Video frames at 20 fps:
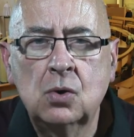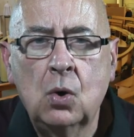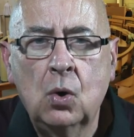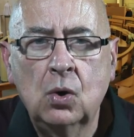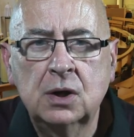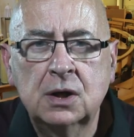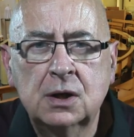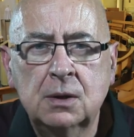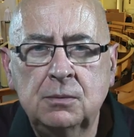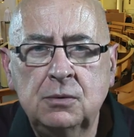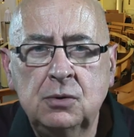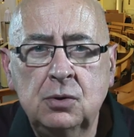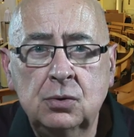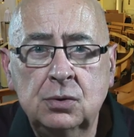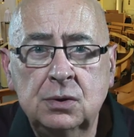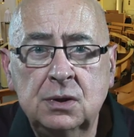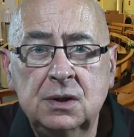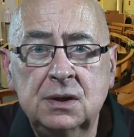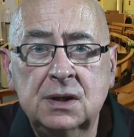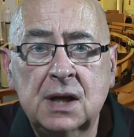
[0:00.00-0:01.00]
Holy
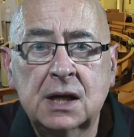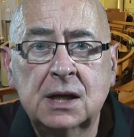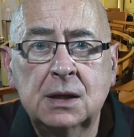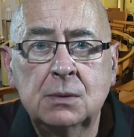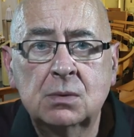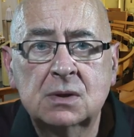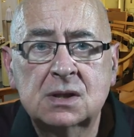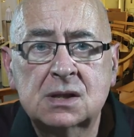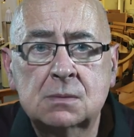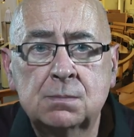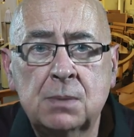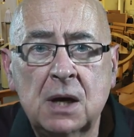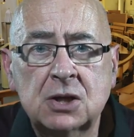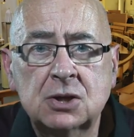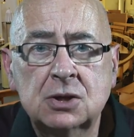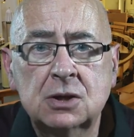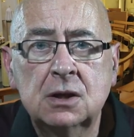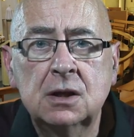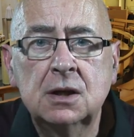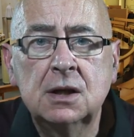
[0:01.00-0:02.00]
Communion that he was
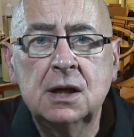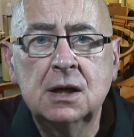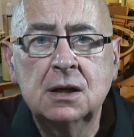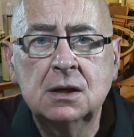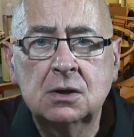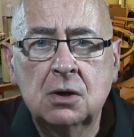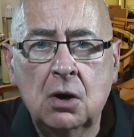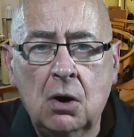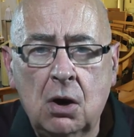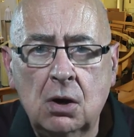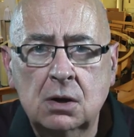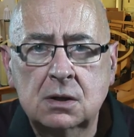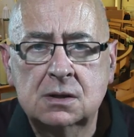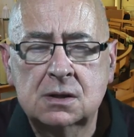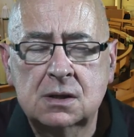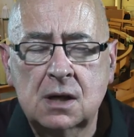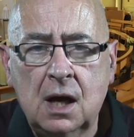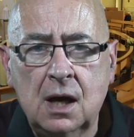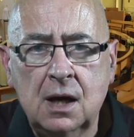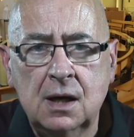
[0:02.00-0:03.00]
special in
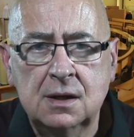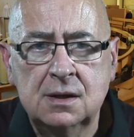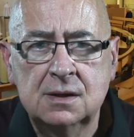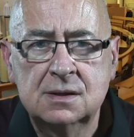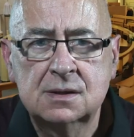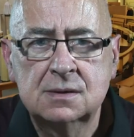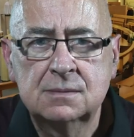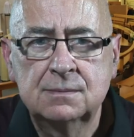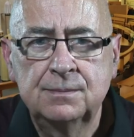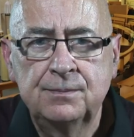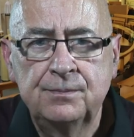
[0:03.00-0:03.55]
God's eyes.